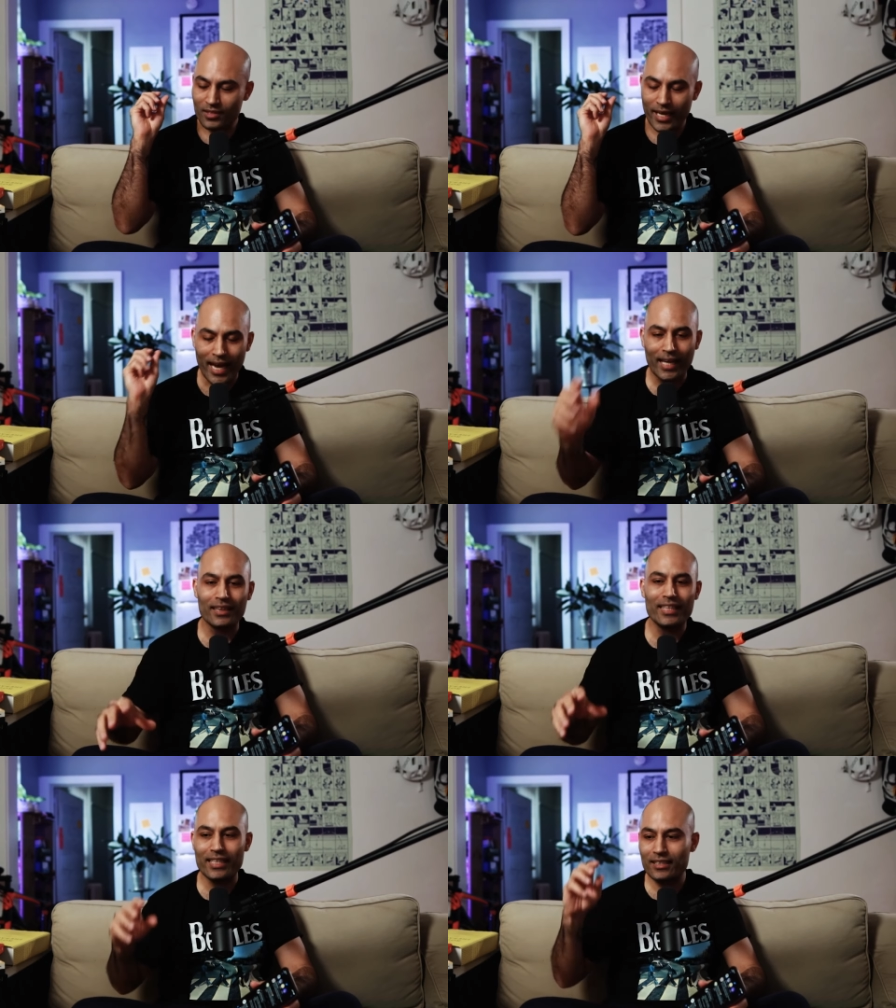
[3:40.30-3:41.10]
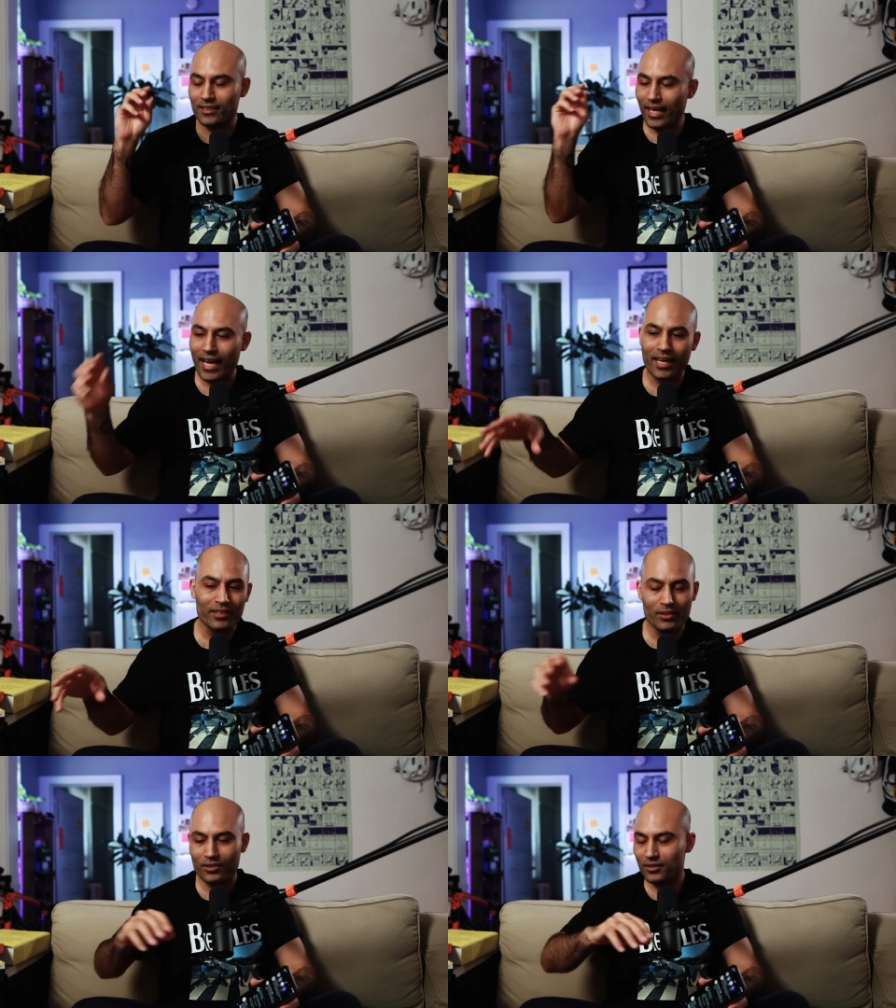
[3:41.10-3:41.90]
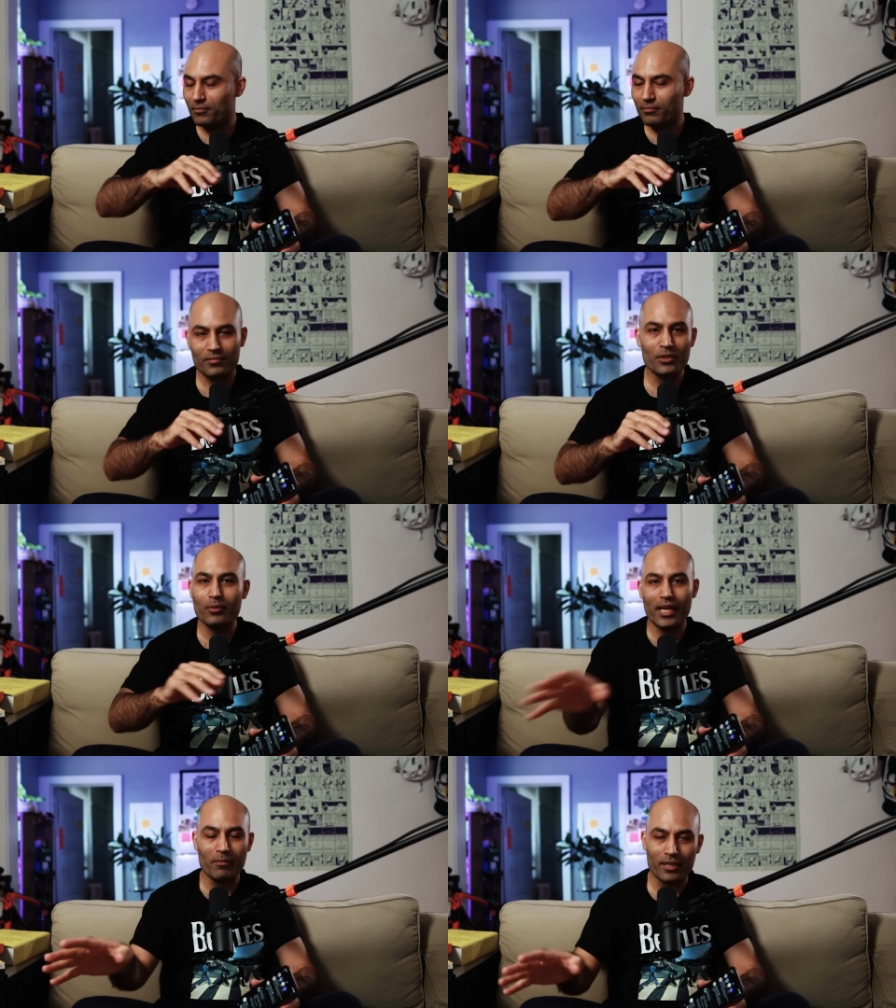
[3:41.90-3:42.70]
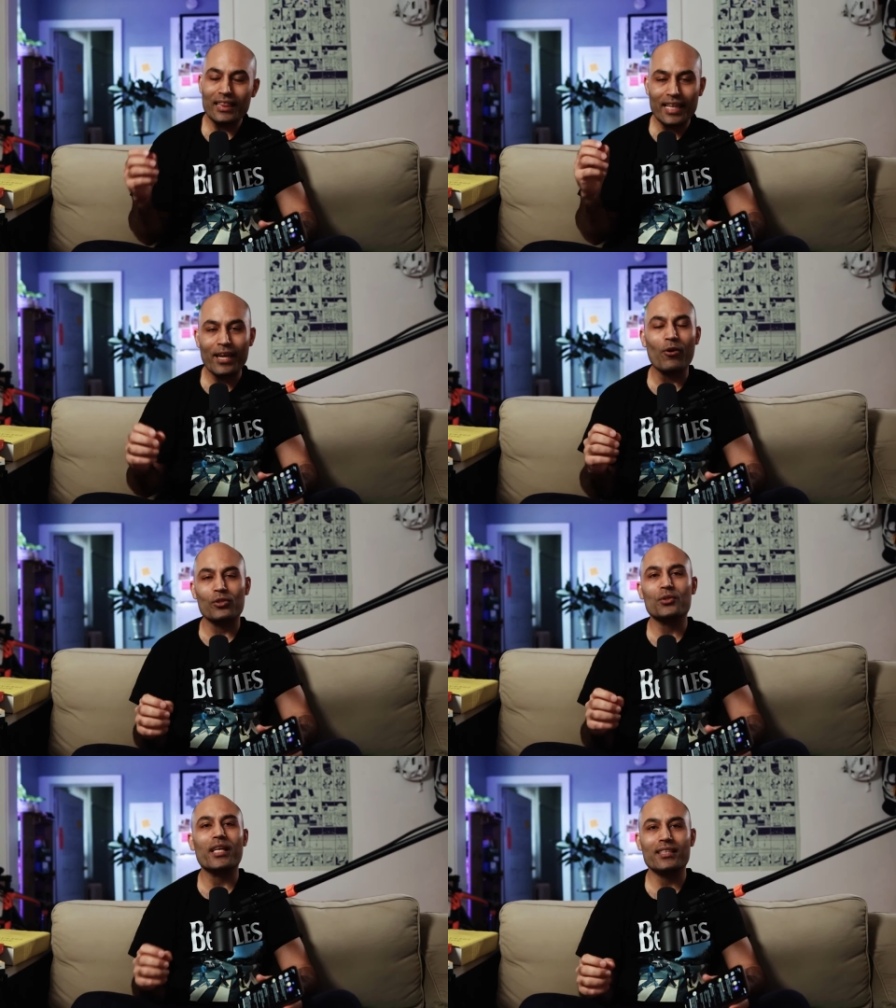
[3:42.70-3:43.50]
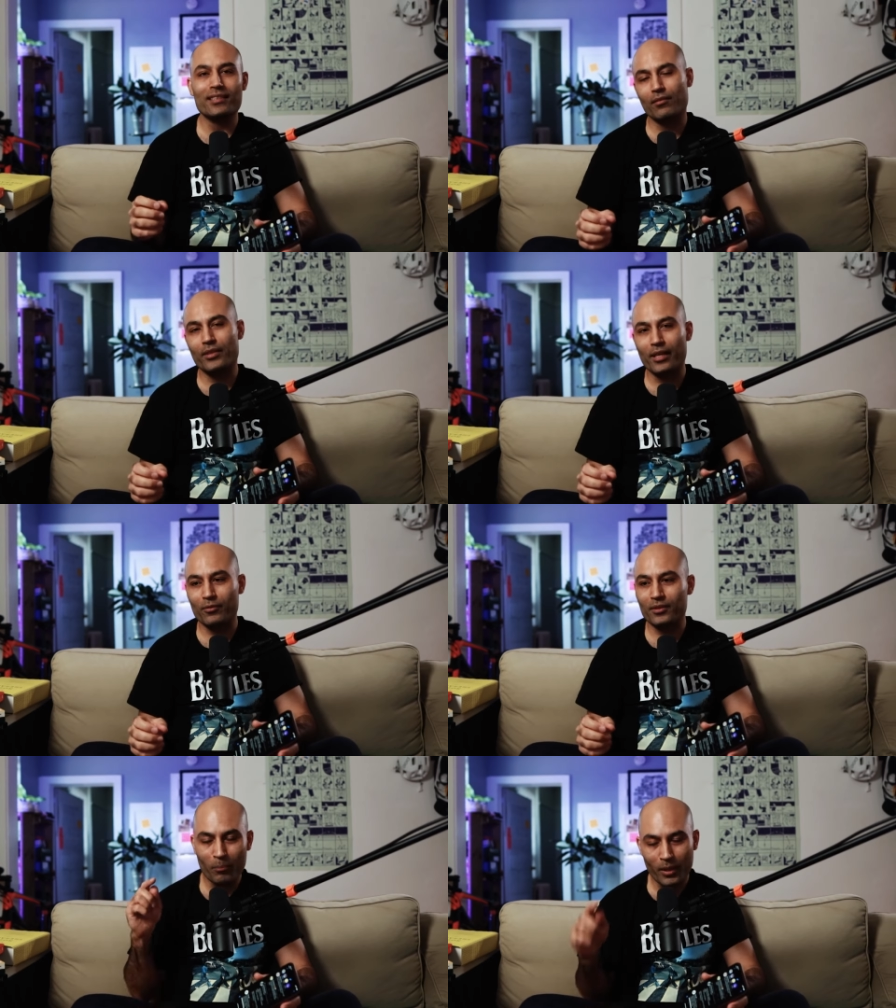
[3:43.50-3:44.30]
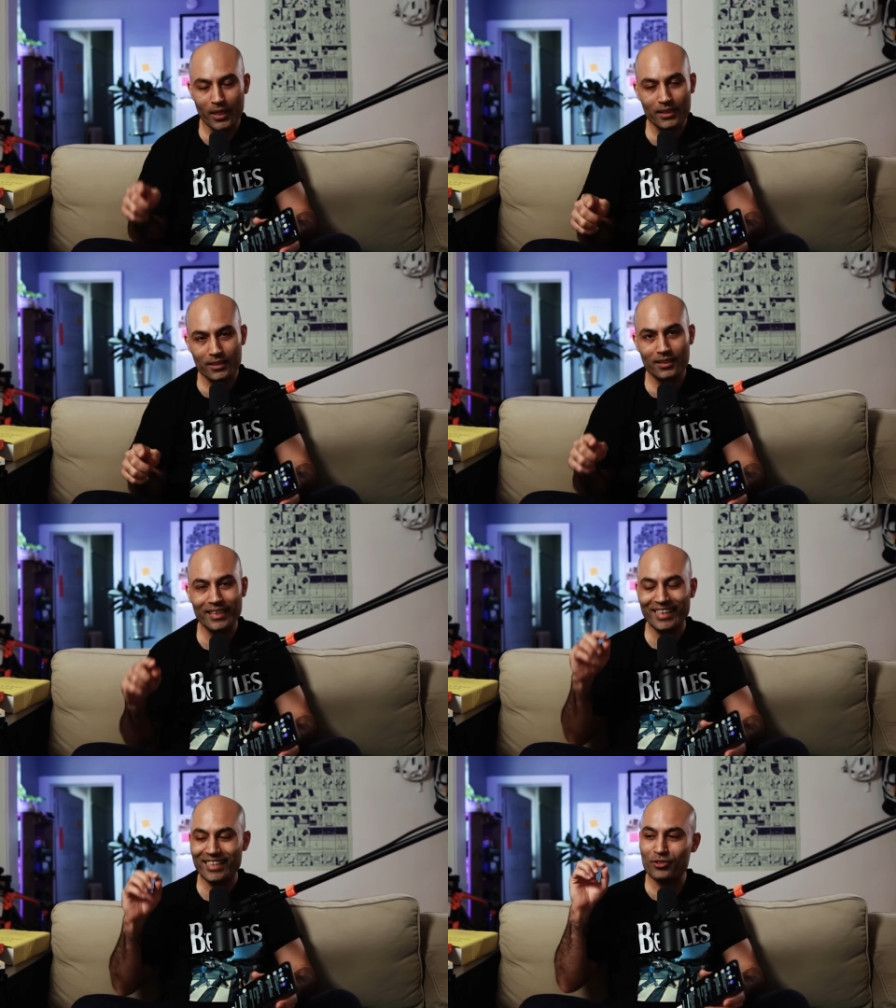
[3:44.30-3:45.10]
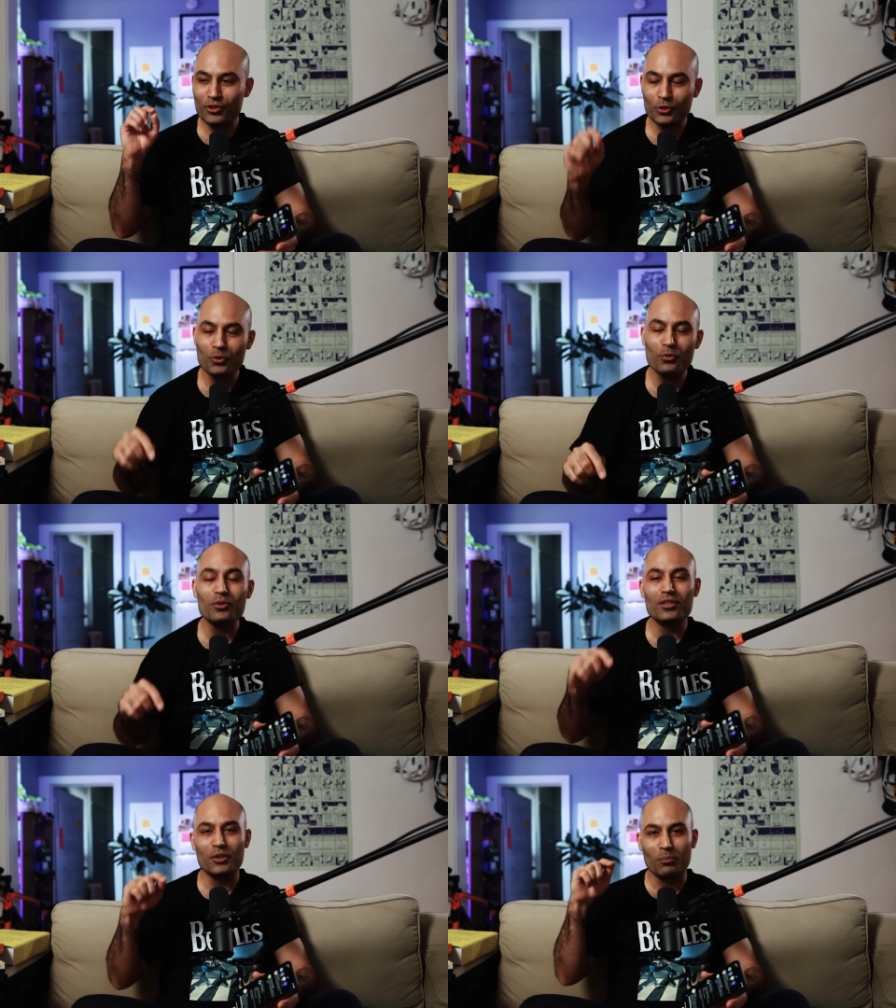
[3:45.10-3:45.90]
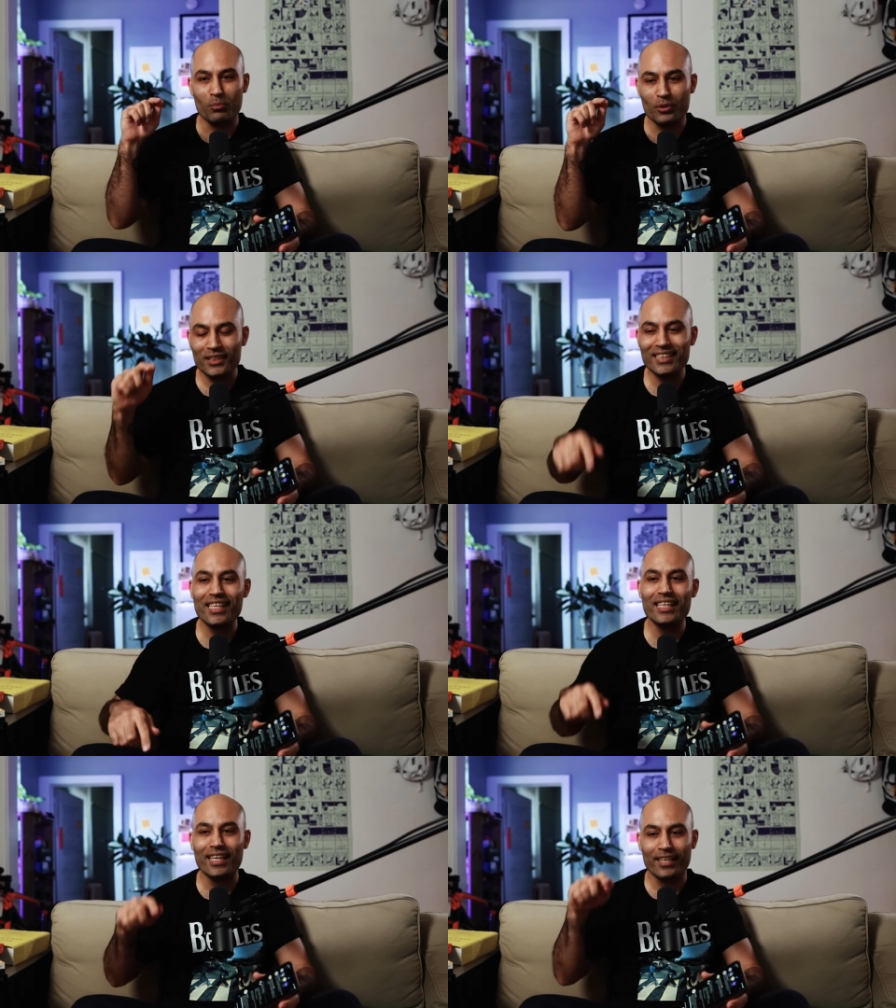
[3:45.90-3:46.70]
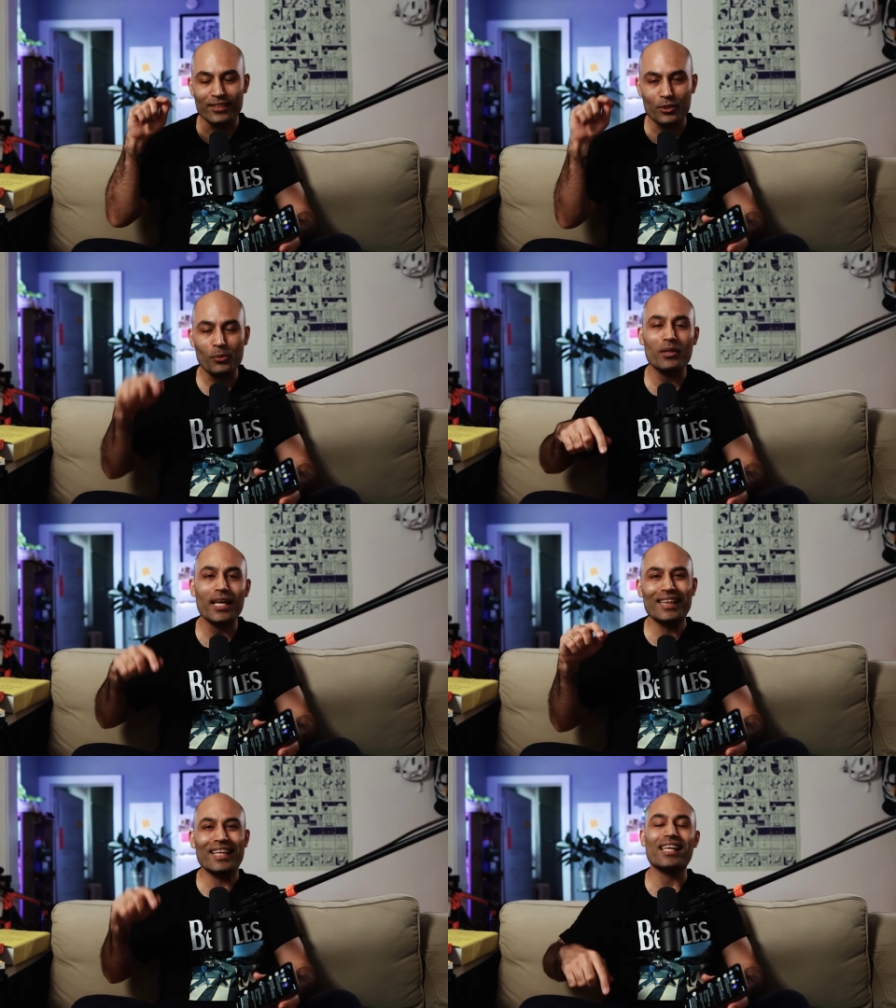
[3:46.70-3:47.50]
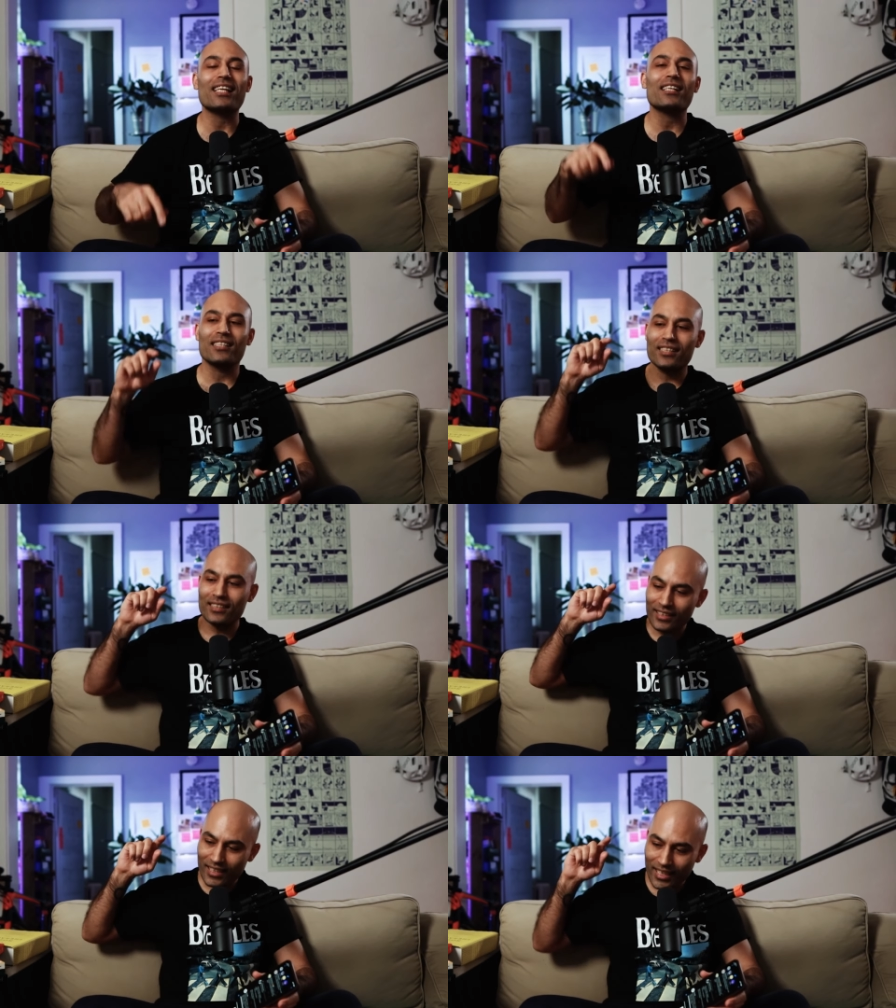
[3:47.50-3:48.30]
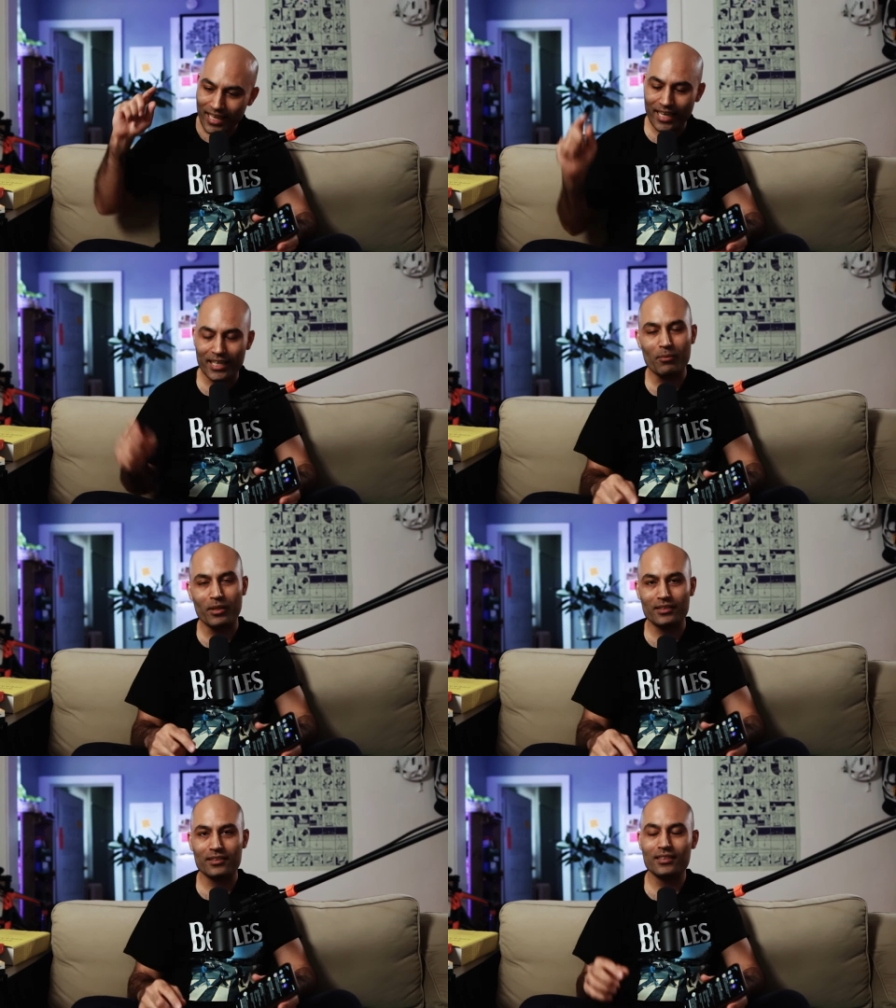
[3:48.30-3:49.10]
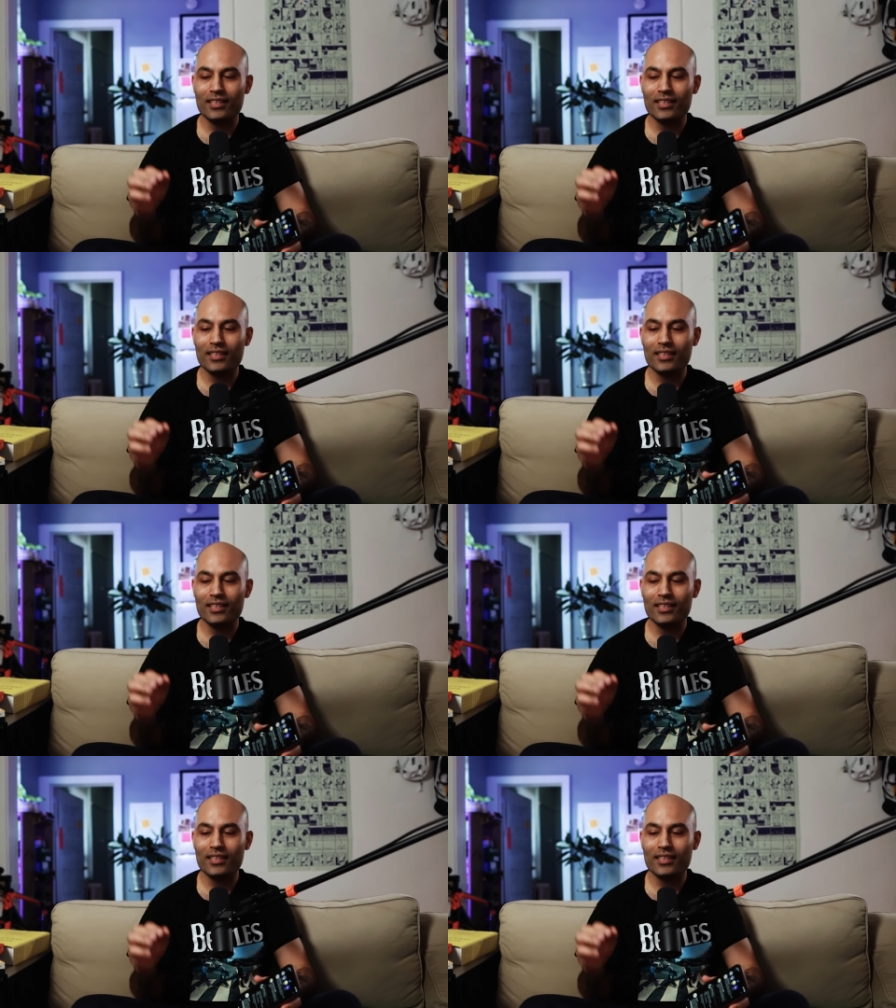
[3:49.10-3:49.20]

athletes, actors, you name it, they also get self doubt, but they choose to proceed and do that thing anyways.